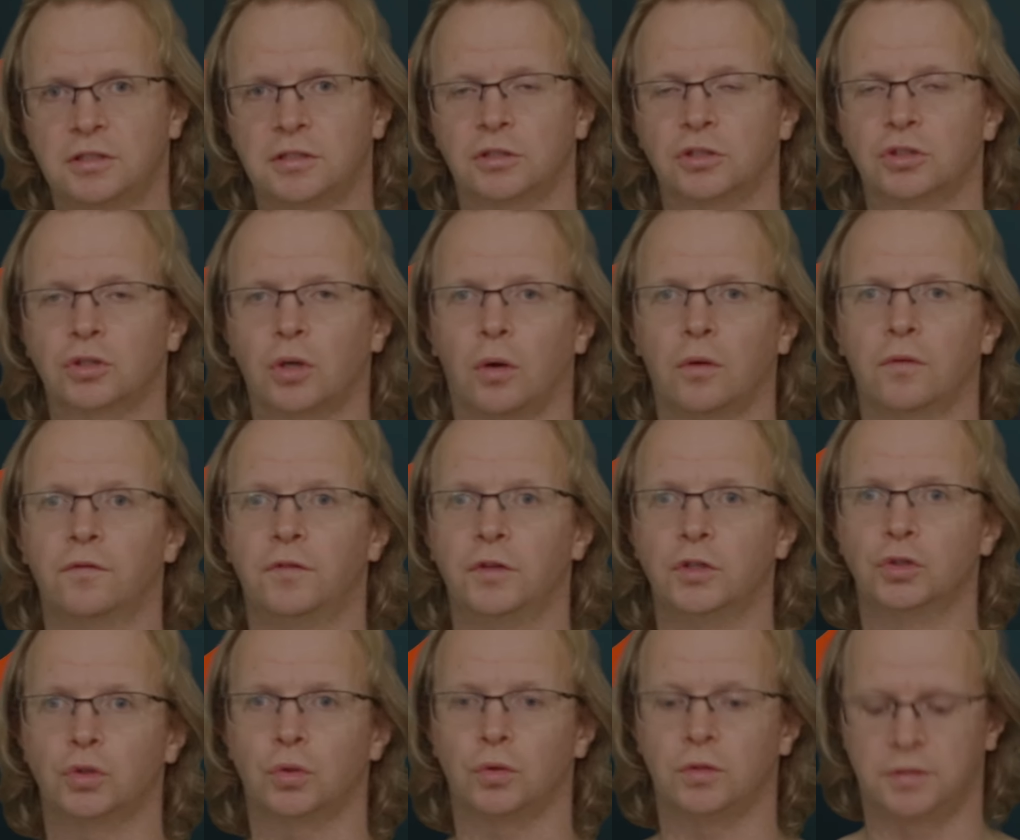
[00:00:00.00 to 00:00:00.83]
there's called
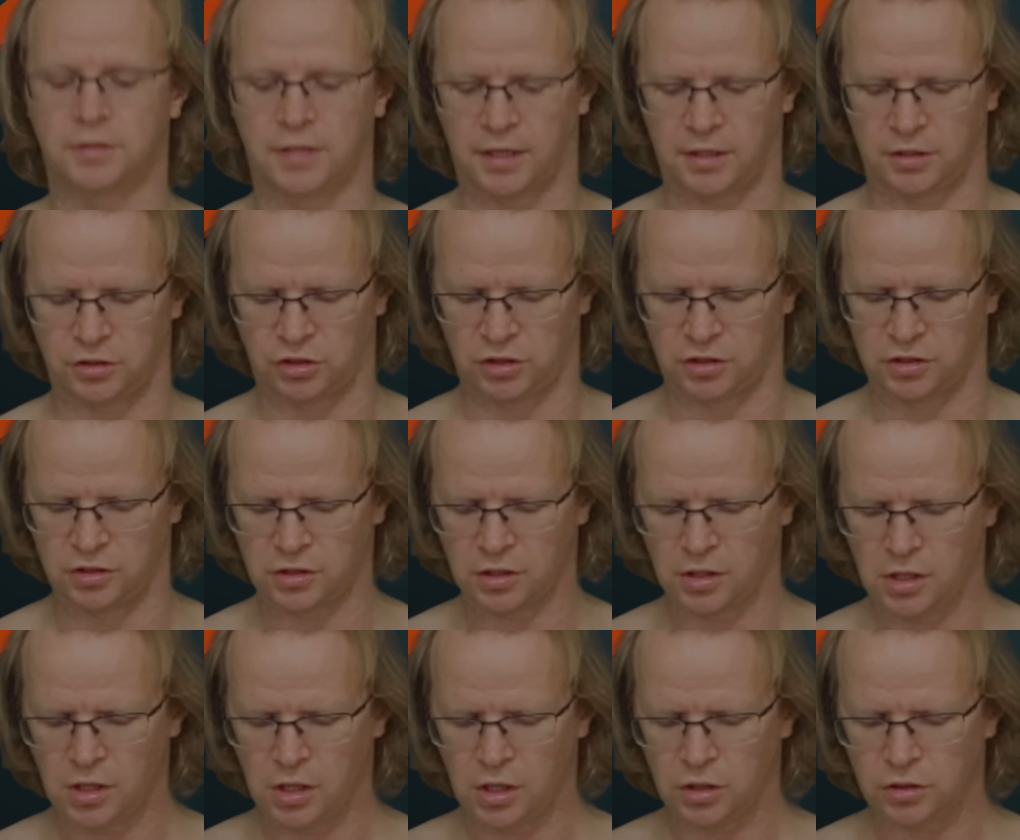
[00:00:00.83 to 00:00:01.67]
Visual Intelligence.
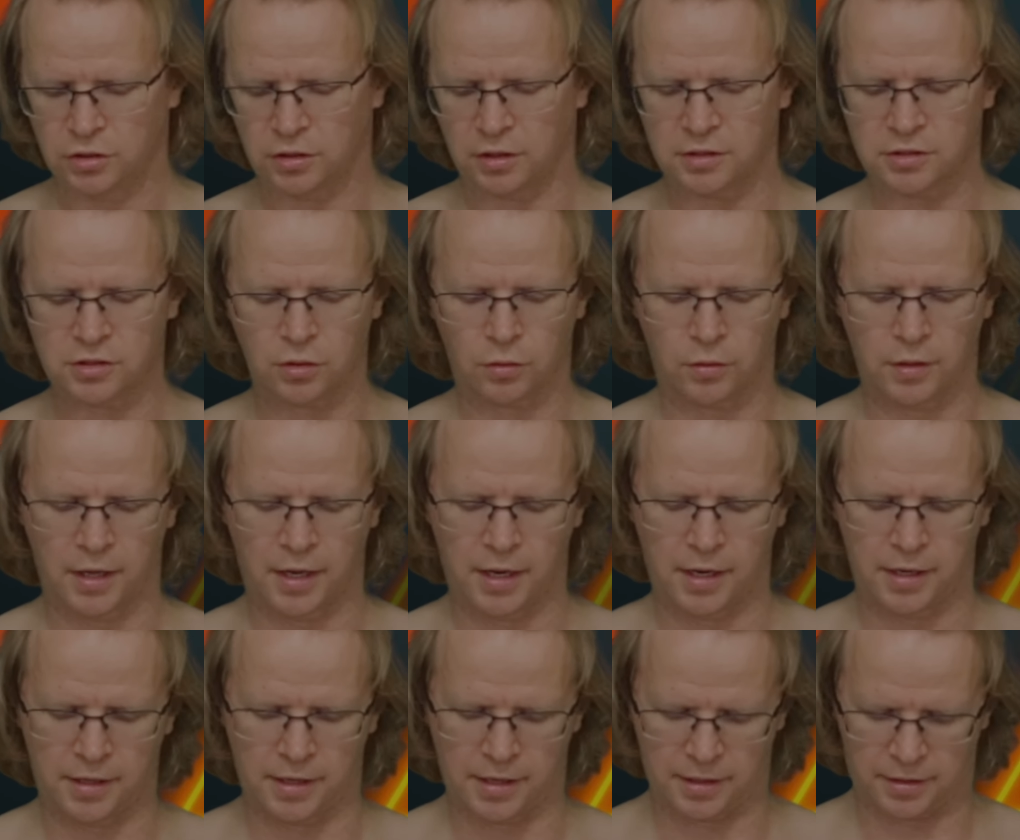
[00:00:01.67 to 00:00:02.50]
So let's go
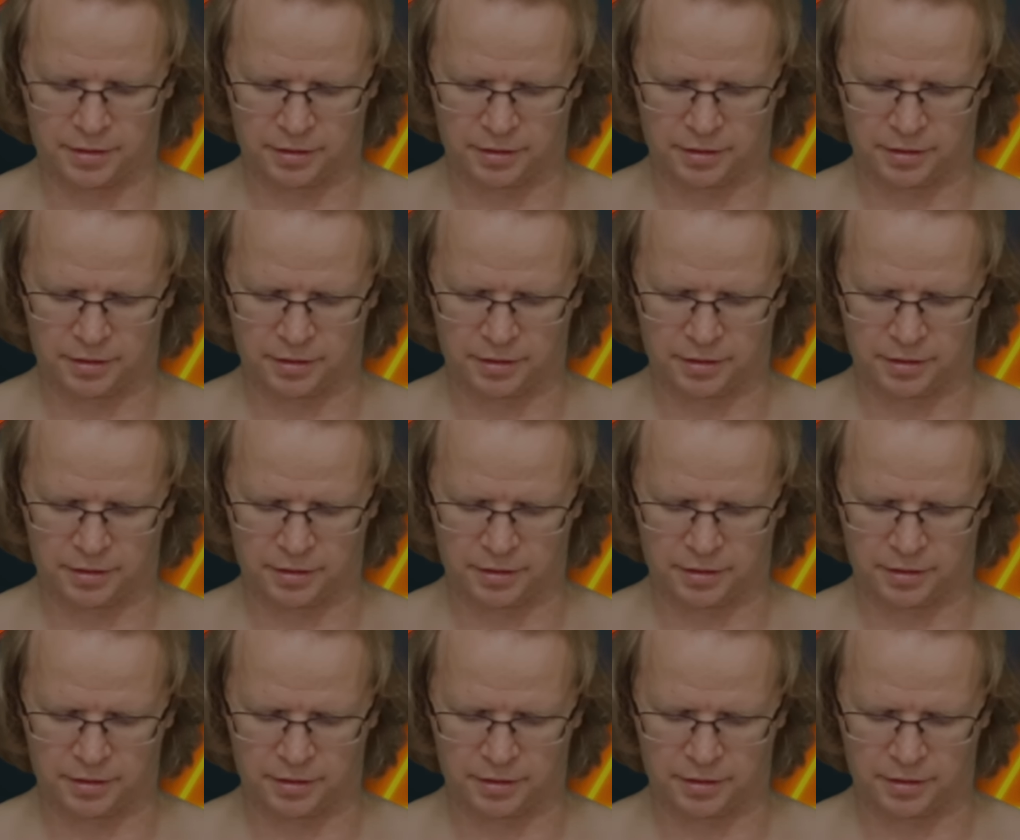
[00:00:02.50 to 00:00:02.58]
ahead and